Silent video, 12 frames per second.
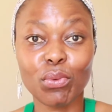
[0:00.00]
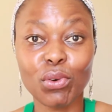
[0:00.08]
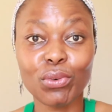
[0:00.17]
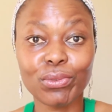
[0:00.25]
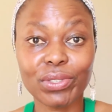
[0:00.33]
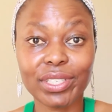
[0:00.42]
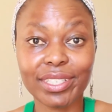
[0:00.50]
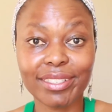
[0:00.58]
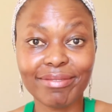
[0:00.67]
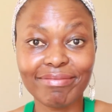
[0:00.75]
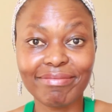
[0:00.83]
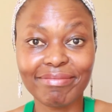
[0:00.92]
wounds.
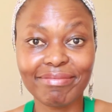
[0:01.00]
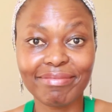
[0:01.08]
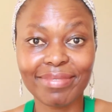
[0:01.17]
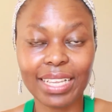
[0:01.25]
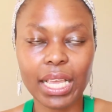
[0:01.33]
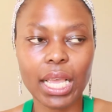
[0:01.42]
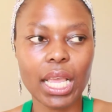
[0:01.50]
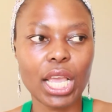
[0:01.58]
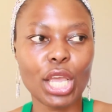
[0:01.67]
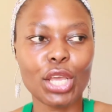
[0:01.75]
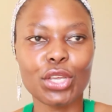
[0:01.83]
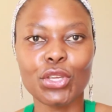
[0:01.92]

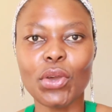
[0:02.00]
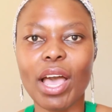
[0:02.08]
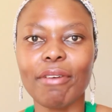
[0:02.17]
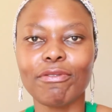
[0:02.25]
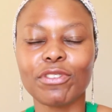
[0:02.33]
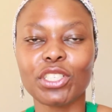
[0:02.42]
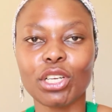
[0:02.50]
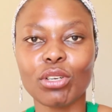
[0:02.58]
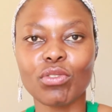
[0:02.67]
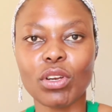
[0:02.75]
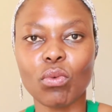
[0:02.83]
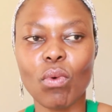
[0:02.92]
You have
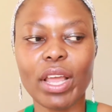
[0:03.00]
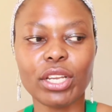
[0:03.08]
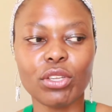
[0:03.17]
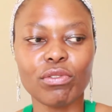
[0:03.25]
children when